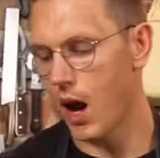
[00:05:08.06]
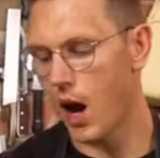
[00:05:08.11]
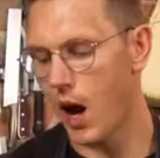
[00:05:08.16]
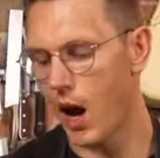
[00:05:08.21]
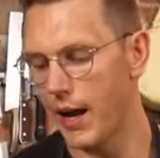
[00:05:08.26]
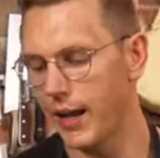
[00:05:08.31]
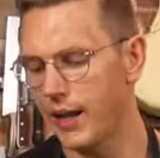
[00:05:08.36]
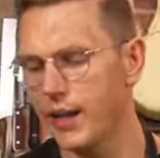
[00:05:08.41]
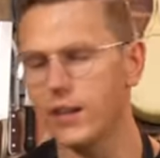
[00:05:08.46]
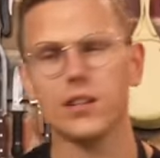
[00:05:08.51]

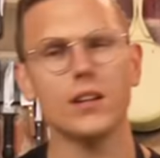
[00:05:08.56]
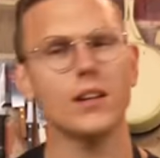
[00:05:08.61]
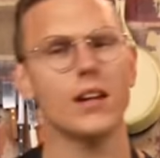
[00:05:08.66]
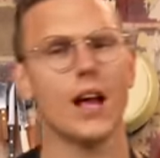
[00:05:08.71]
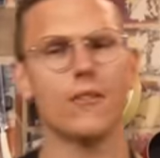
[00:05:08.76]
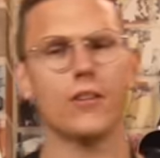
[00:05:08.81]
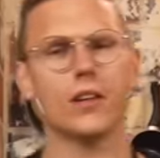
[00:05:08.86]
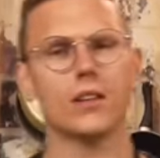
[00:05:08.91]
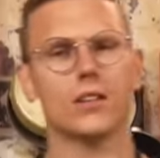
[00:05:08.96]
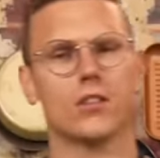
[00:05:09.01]
And it didn't
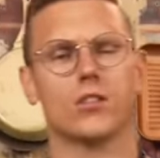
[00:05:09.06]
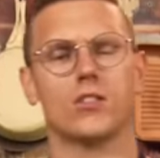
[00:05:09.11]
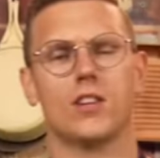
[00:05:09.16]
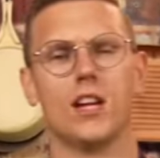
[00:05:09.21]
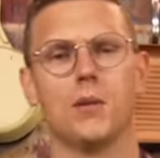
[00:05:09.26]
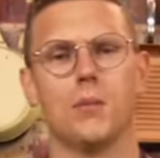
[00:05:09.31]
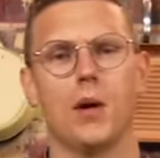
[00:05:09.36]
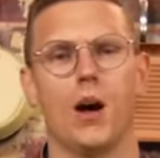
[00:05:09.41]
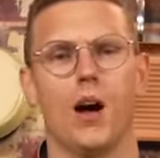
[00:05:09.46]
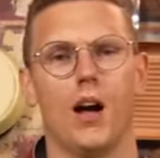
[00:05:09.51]
have like the
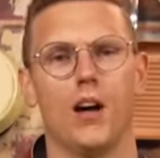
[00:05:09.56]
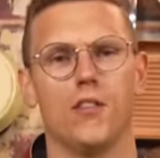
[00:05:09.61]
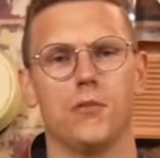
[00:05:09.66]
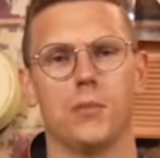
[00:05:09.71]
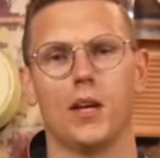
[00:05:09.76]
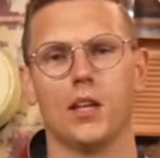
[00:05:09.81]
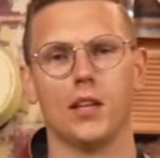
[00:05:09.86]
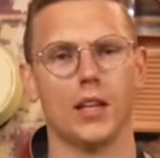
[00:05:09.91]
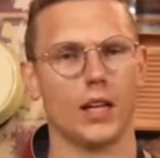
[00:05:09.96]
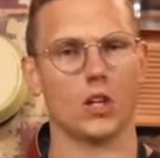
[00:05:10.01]
stigma of
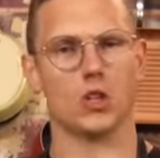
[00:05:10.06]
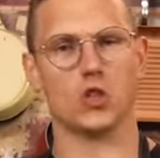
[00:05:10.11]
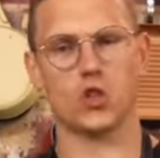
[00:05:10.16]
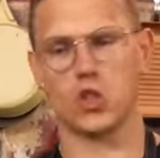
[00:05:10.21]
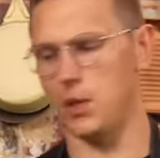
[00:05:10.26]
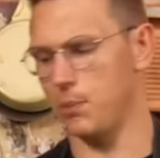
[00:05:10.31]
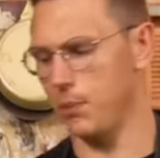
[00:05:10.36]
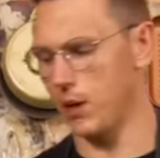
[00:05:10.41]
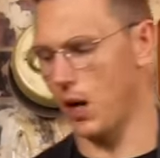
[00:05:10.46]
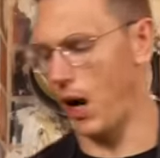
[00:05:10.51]
being like a
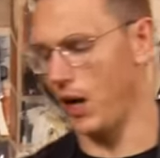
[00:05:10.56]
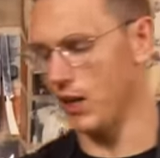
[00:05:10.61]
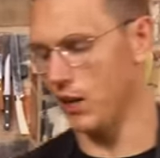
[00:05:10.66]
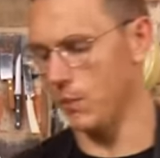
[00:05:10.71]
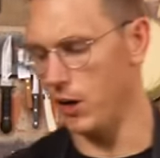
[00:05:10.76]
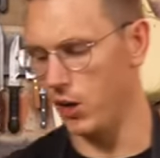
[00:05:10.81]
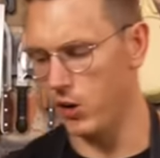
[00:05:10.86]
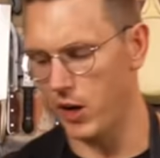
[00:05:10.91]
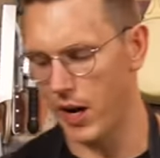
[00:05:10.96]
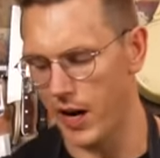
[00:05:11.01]
cheap
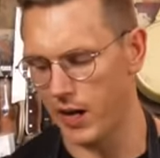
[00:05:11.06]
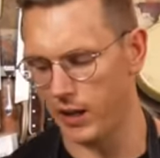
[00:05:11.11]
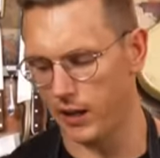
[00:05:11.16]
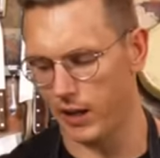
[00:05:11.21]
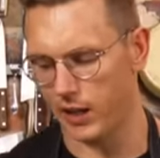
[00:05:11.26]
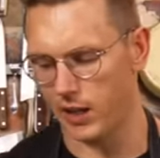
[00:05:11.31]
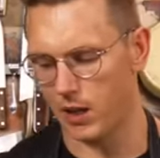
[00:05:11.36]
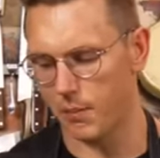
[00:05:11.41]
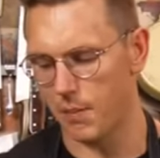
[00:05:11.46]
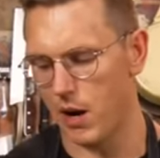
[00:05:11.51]
condiment, right?
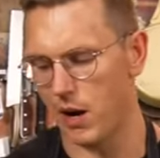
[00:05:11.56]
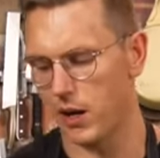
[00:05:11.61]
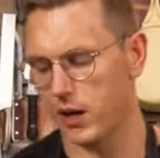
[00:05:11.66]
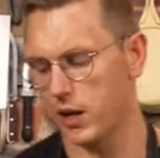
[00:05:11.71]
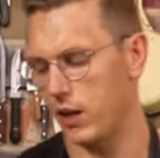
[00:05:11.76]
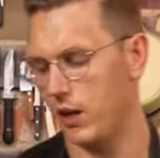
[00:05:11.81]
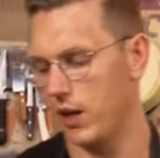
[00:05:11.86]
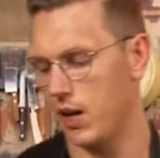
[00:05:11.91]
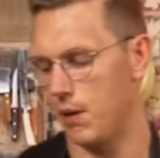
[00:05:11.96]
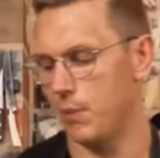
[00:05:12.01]
Like in
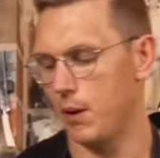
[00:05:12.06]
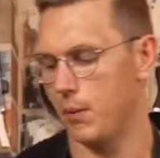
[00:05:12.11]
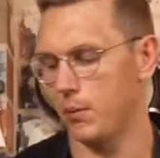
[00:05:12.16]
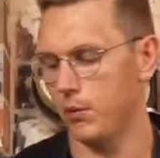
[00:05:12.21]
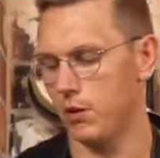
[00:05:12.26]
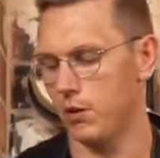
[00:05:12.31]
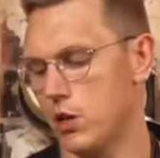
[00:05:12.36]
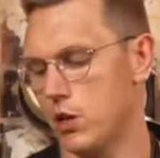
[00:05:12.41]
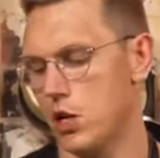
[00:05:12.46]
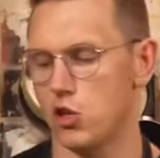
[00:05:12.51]
America, you get people
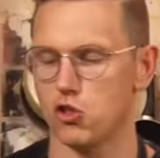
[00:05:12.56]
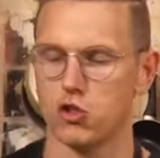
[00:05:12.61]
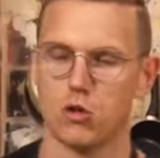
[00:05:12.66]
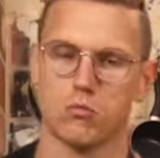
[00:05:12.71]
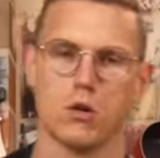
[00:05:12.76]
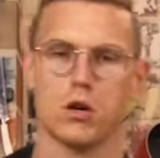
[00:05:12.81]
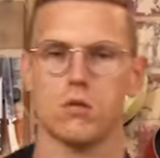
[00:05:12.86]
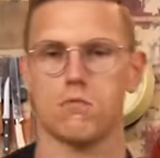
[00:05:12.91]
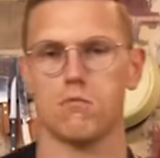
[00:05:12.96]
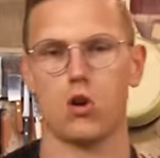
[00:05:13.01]
ketchup
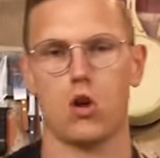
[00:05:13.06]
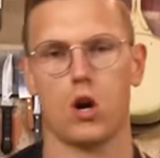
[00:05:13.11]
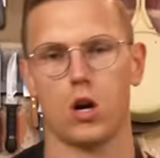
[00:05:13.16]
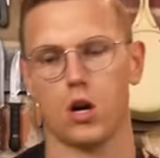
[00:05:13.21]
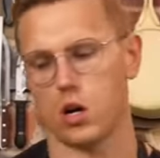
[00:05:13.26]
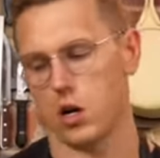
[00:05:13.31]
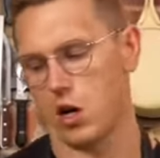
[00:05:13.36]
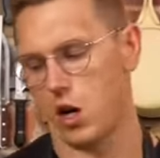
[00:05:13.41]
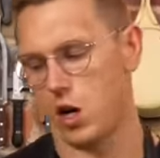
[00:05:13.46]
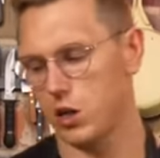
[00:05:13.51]
doesn't belong
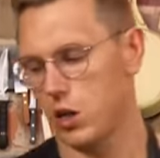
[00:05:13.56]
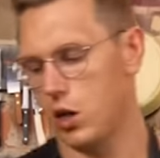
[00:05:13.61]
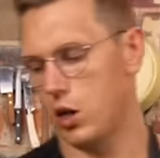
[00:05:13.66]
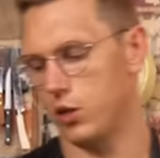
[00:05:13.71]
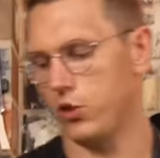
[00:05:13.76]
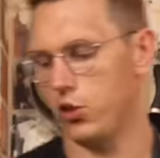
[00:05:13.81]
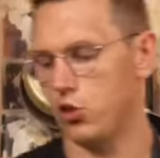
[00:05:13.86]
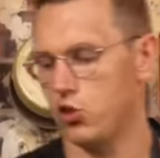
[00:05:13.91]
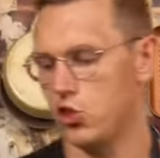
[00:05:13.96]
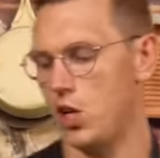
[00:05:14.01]
on hot
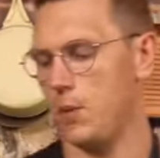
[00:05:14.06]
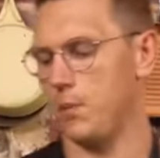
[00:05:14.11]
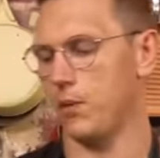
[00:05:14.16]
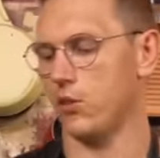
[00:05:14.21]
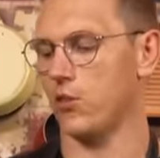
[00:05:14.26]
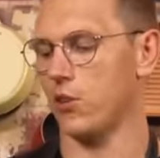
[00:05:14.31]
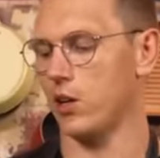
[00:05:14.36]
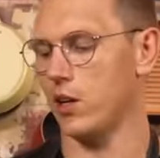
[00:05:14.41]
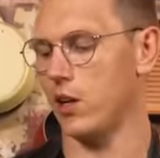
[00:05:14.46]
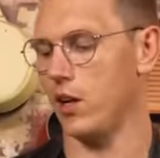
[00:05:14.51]
dogs, it's cheap,
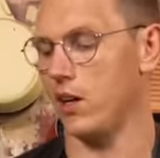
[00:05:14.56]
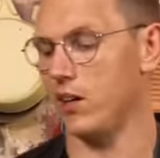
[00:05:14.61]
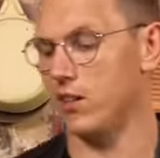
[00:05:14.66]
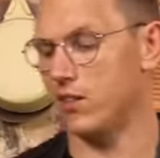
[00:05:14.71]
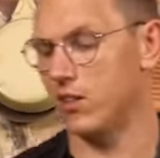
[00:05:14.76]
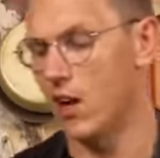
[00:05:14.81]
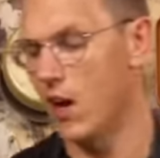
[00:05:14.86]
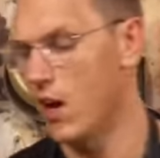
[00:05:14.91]
it's for kids.